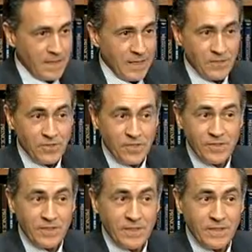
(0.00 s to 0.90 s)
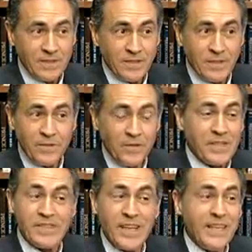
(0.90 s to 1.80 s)
And it's just
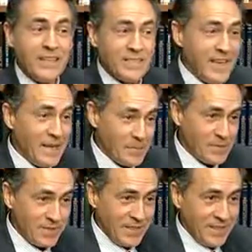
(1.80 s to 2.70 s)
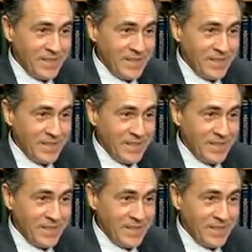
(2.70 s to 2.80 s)
very exciting times.